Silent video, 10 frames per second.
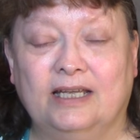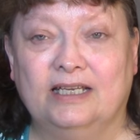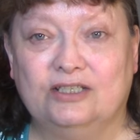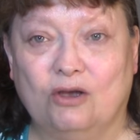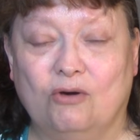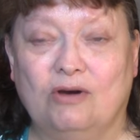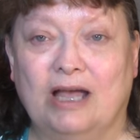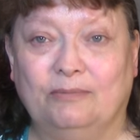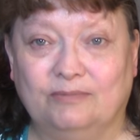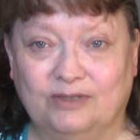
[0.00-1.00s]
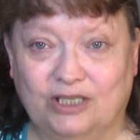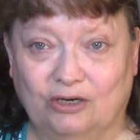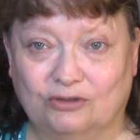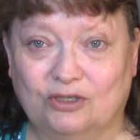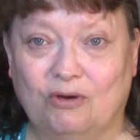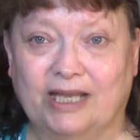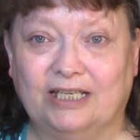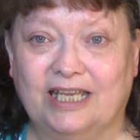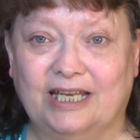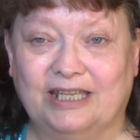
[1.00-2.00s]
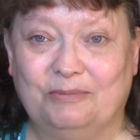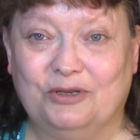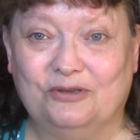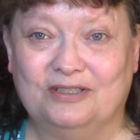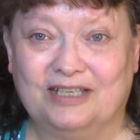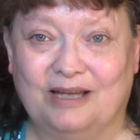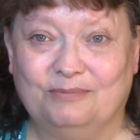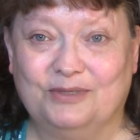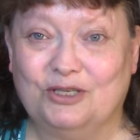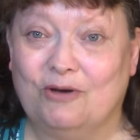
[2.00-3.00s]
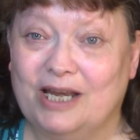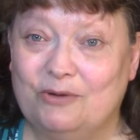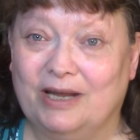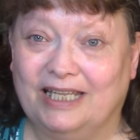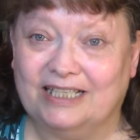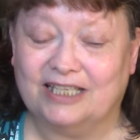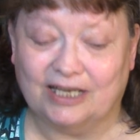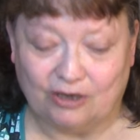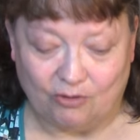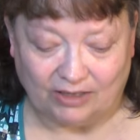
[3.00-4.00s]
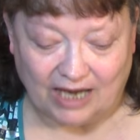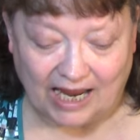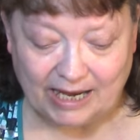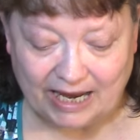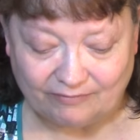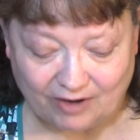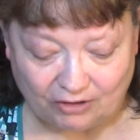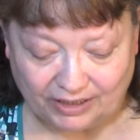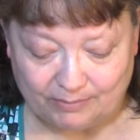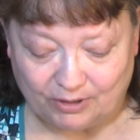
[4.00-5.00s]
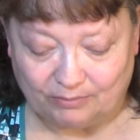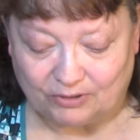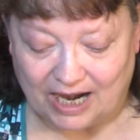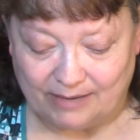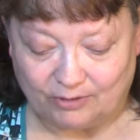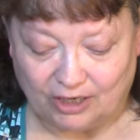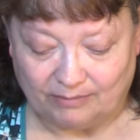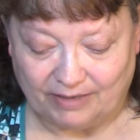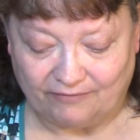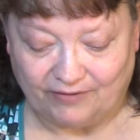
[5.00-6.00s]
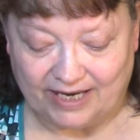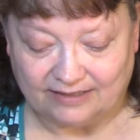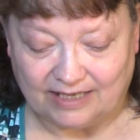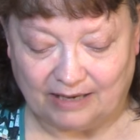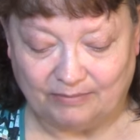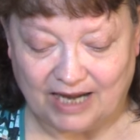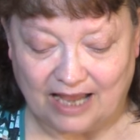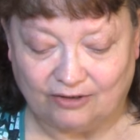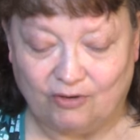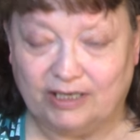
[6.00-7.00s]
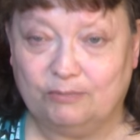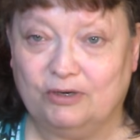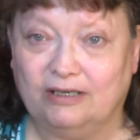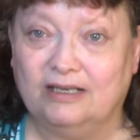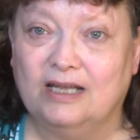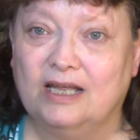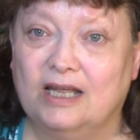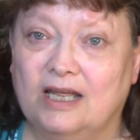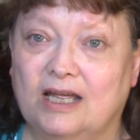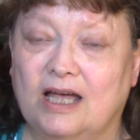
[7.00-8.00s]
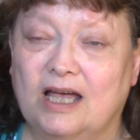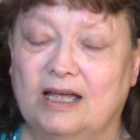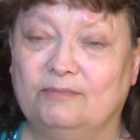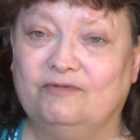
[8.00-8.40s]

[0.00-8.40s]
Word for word: So I'm, you know, so I can get them used up. So anyway, let's get going. I have already put primer on my face. I'm not going to put um,